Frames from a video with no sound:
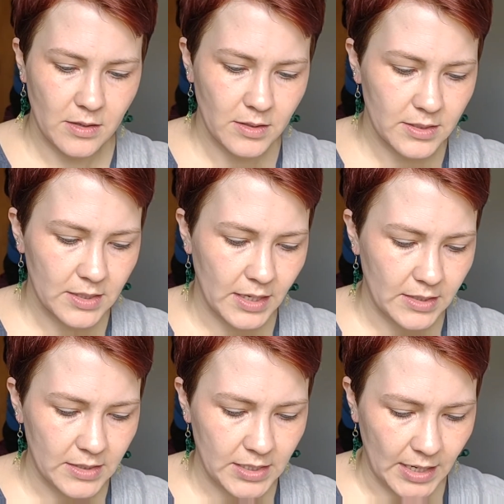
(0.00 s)

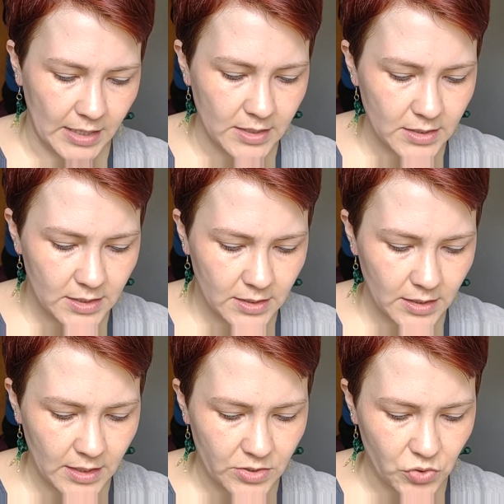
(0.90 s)
Skin Tint
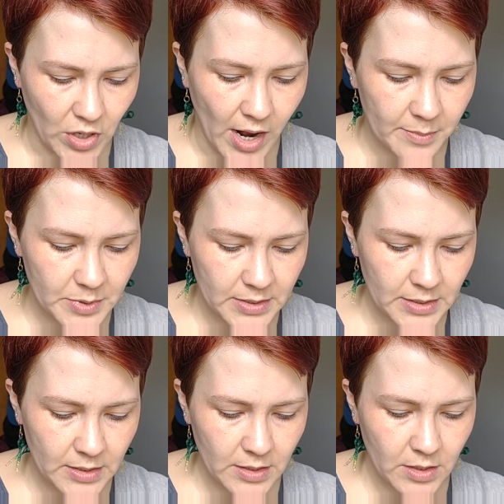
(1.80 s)
Eaze Drops
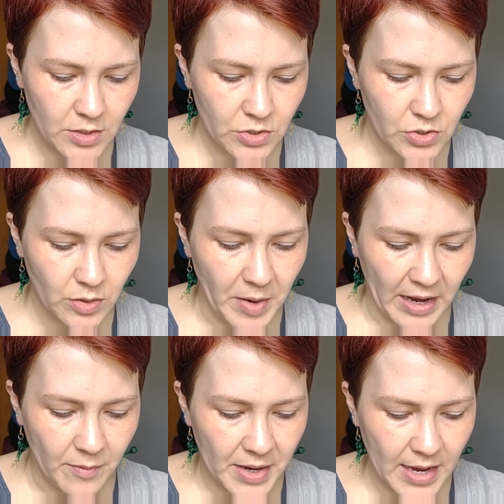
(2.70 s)
to the
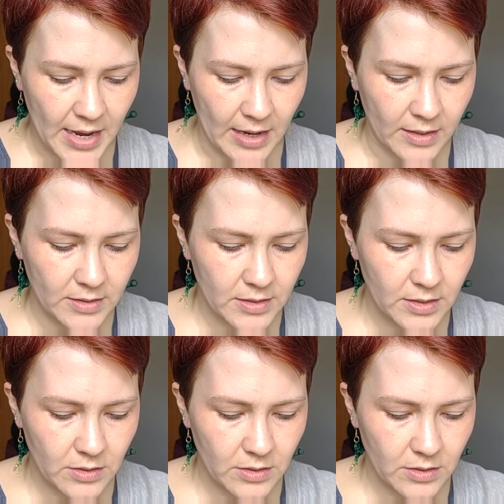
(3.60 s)
back of my hand.